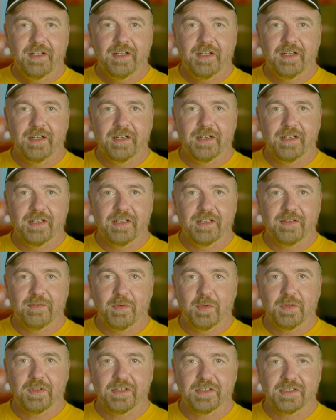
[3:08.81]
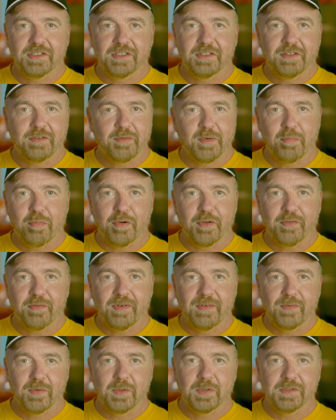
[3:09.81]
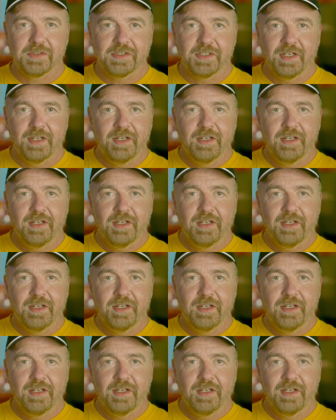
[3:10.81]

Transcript: Uh, the voltage is 3.3 volts,